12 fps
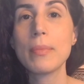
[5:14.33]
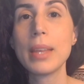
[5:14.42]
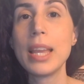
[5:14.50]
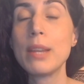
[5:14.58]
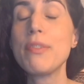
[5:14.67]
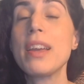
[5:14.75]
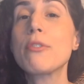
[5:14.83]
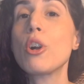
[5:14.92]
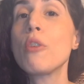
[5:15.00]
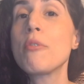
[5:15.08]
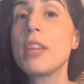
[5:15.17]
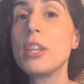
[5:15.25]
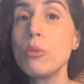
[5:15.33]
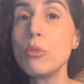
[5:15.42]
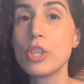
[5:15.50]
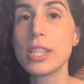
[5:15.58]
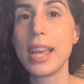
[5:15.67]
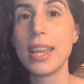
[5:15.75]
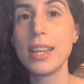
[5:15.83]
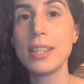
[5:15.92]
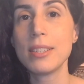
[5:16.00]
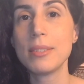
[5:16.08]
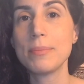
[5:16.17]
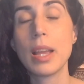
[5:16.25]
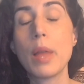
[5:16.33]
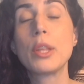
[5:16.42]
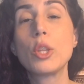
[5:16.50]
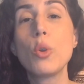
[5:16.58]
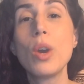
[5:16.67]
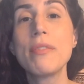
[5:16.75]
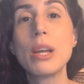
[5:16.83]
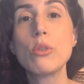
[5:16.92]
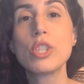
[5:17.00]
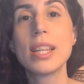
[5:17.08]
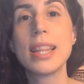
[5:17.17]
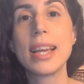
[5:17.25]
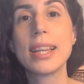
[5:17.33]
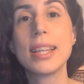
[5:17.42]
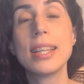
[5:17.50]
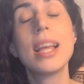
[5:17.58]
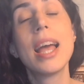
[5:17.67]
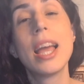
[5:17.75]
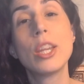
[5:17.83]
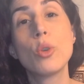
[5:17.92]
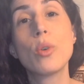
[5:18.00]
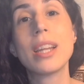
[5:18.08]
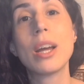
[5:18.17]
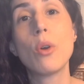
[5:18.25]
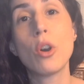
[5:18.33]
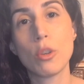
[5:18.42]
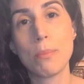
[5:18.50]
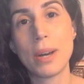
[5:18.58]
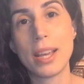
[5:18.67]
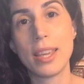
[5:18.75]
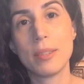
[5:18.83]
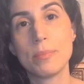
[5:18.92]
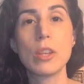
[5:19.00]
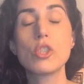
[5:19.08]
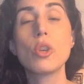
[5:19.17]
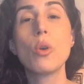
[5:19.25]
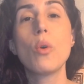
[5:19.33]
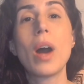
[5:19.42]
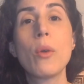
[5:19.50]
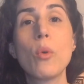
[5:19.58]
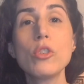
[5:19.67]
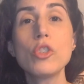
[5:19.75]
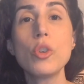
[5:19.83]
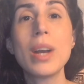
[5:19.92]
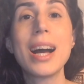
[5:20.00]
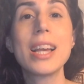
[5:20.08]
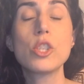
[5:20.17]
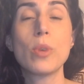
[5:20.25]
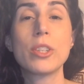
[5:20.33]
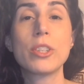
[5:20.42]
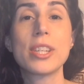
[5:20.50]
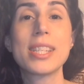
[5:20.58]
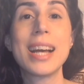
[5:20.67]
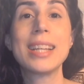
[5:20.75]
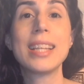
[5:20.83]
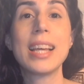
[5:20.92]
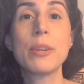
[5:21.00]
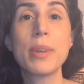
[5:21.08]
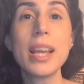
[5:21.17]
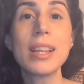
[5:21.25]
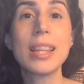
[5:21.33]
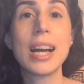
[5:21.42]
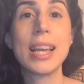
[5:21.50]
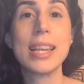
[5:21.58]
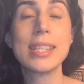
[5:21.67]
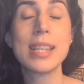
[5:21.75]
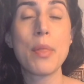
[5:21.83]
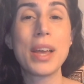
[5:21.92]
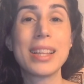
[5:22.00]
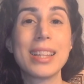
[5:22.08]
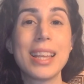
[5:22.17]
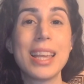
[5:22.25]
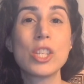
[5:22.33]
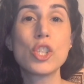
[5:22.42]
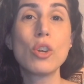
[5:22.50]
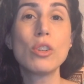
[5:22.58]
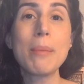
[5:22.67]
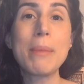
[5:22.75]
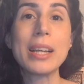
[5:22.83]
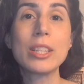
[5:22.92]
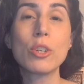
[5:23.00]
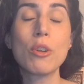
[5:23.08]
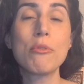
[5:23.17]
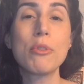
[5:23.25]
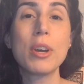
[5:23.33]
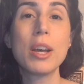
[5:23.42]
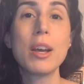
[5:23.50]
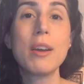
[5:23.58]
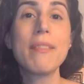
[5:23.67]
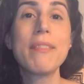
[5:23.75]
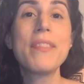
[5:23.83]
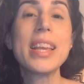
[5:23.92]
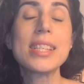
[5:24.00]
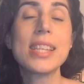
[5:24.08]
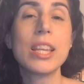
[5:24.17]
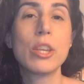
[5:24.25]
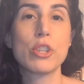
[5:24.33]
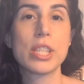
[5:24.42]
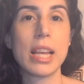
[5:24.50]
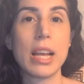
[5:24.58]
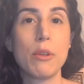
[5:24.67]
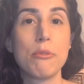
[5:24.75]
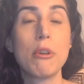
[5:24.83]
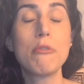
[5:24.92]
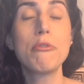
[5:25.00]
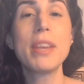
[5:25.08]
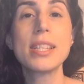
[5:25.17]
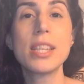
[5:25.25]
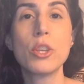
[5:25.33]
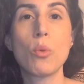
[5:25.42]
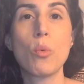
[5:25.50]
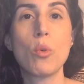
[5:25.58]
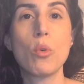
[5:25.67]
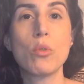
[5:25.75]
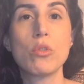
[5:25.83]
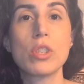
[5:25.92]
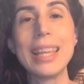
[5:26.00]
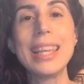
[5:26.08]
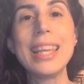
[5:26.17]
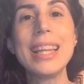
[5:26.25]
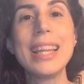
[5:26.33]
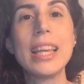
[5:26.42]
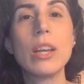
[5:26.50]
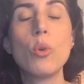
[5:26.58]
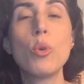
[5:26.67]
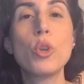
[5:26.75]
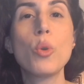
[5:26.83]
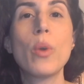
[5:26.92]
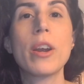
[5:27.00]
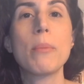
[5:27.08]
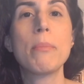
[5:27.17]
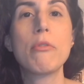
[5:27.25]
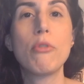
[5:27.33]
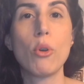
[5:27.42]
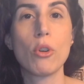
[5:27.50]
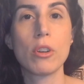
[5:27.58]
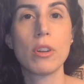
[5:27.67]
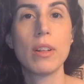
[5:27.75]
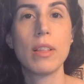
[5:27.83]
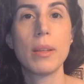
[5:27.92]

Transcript: in favor of the new state that you have now selected and you are now occupying. So I want you guys to understand and realize that it's not a matter of fixing yourself, fixing your wounds, healing who you were before.